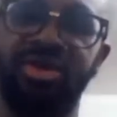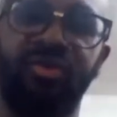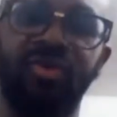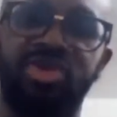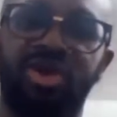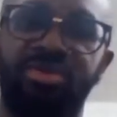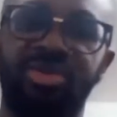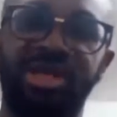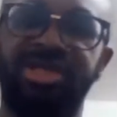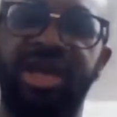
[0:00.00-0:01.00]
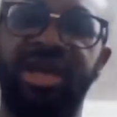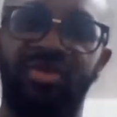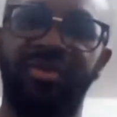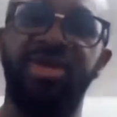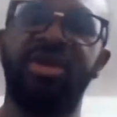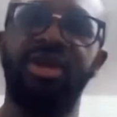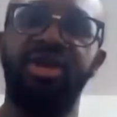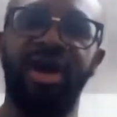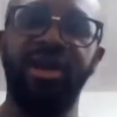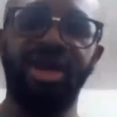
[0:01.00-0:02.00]
Full stop. That's the end of it,
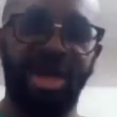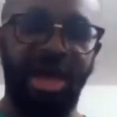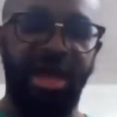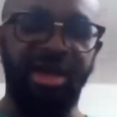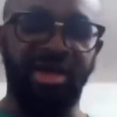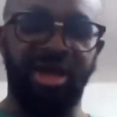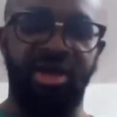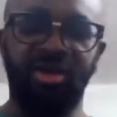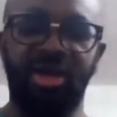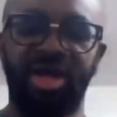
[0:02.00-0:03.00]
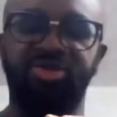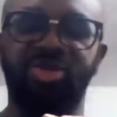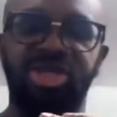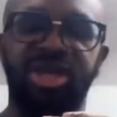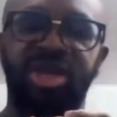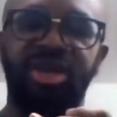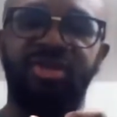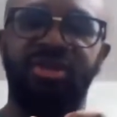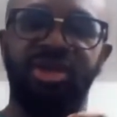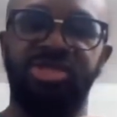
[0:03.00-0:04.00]
right? And especially
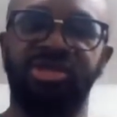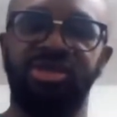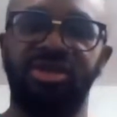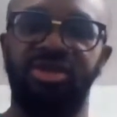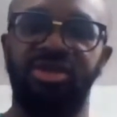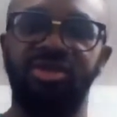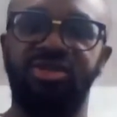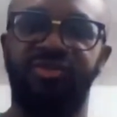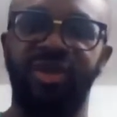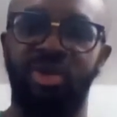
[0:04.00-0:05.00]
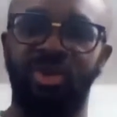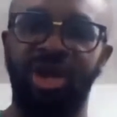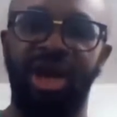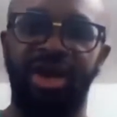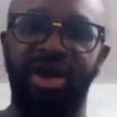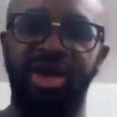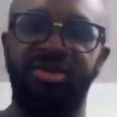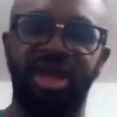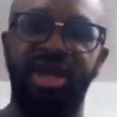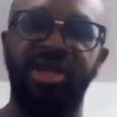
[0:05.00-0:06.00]
in the sphere we are
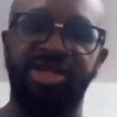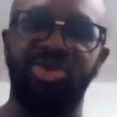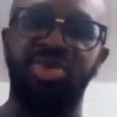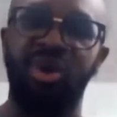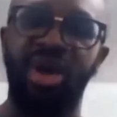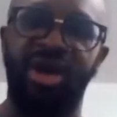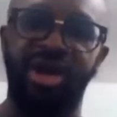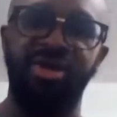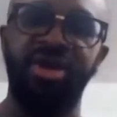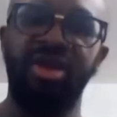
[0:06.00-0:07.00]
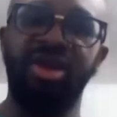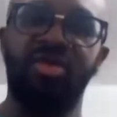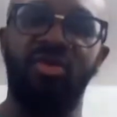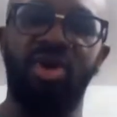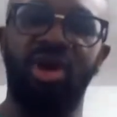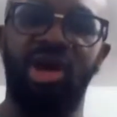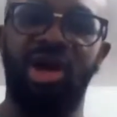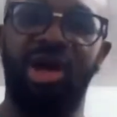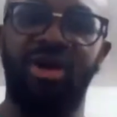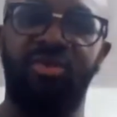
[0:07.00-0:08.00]
in, the industry we are in,
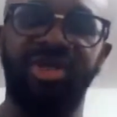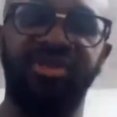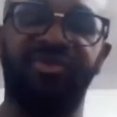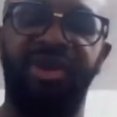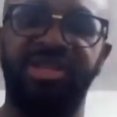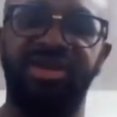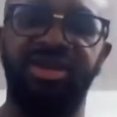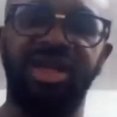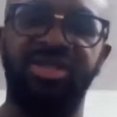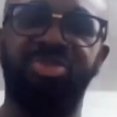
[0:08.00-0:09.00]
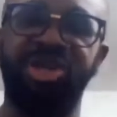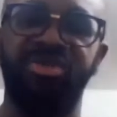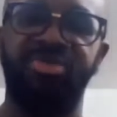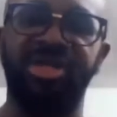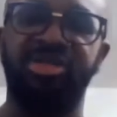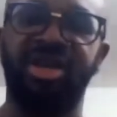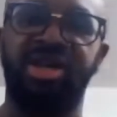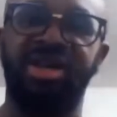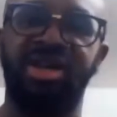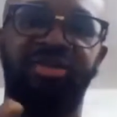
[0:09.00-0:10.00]
which is fashion, it's pretty much
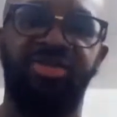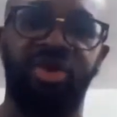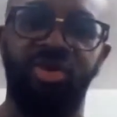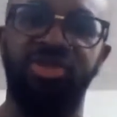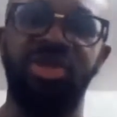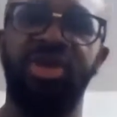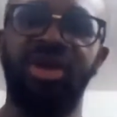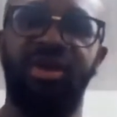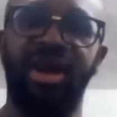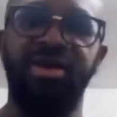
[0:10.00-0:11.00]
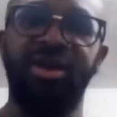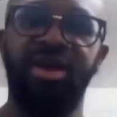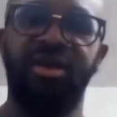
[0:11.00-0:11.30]
cutthroat, right?